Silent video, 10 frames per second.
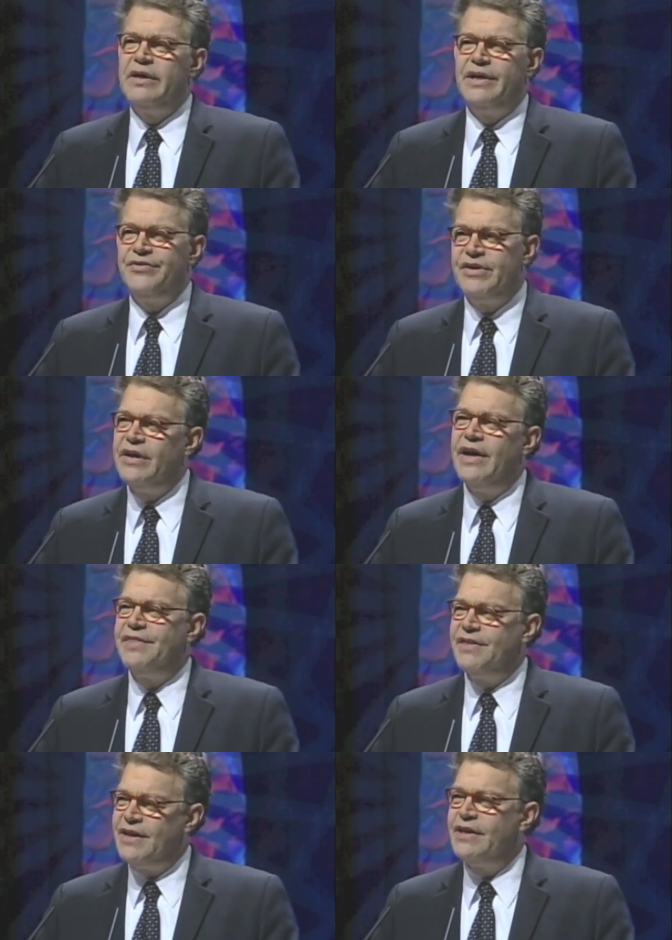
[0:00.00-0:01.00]
And he said,
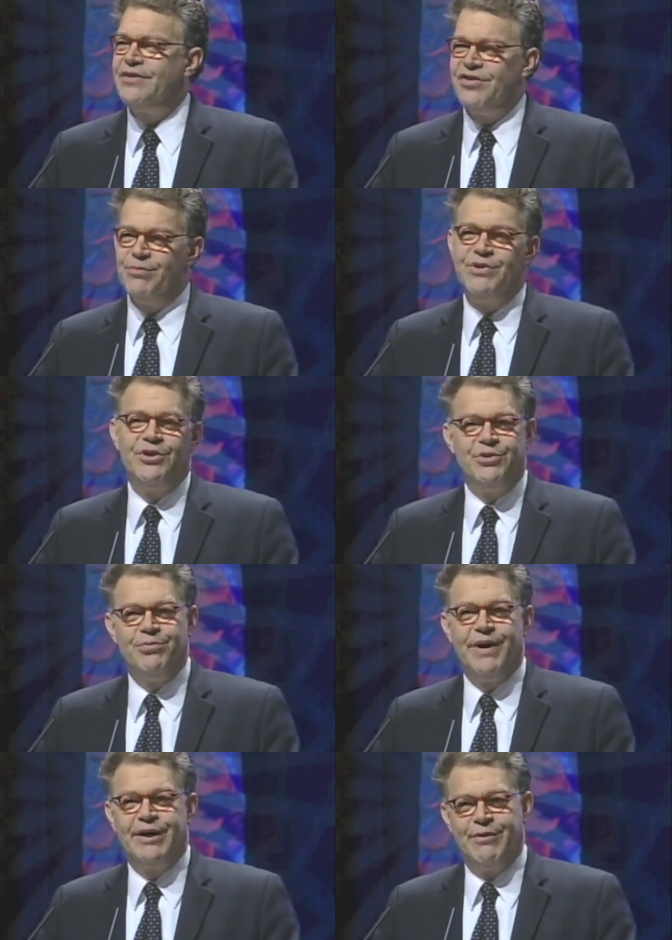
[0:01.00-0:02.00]
"I think it has something to do
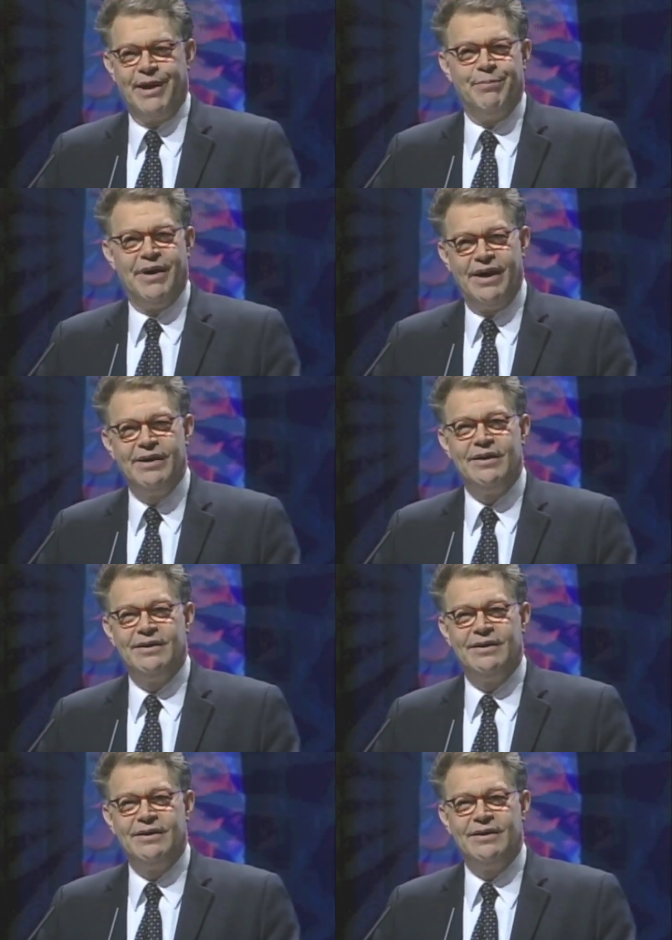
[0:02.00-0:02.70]
with my grandpa."